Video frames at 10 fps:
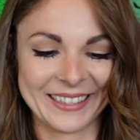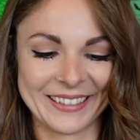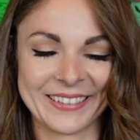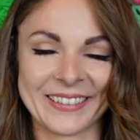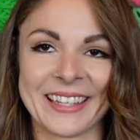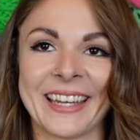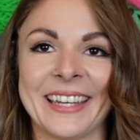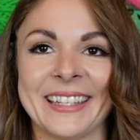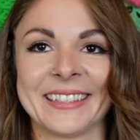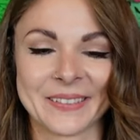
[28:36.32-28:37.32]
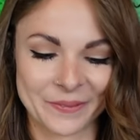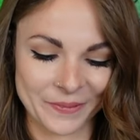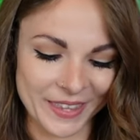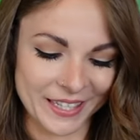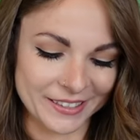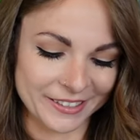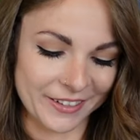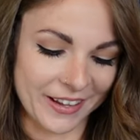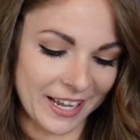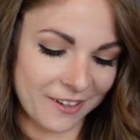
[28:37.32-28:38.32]
Okay, so
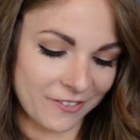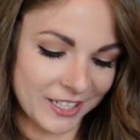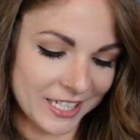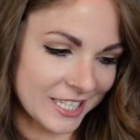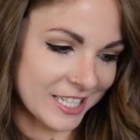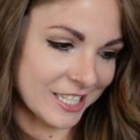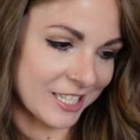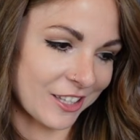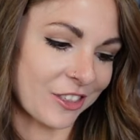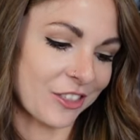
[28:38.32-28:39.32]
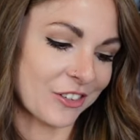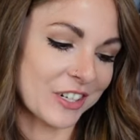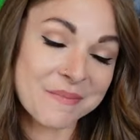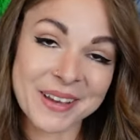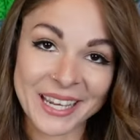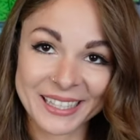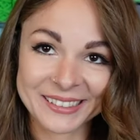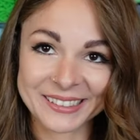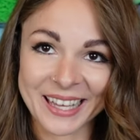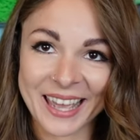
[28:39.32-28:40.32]
I finished three
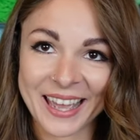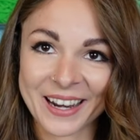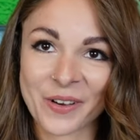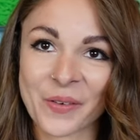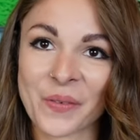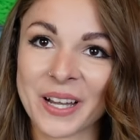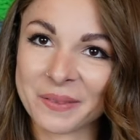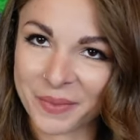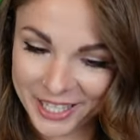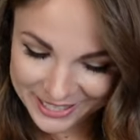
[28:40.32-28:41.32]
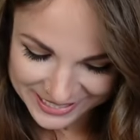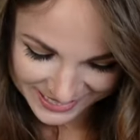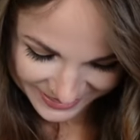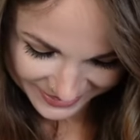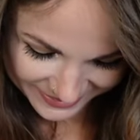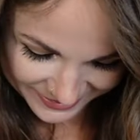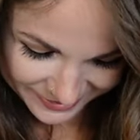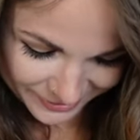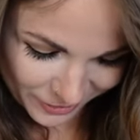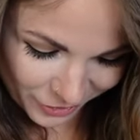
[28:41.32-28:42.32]
mice and one body.
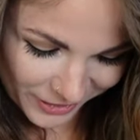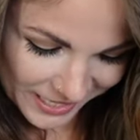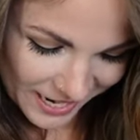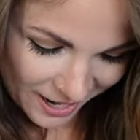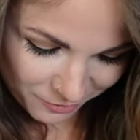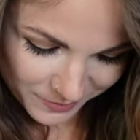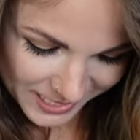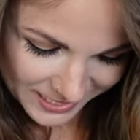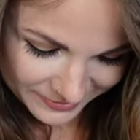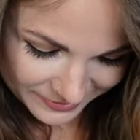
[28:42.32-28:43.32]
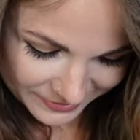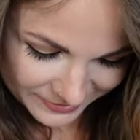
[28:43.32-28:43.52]
So three and a half mice.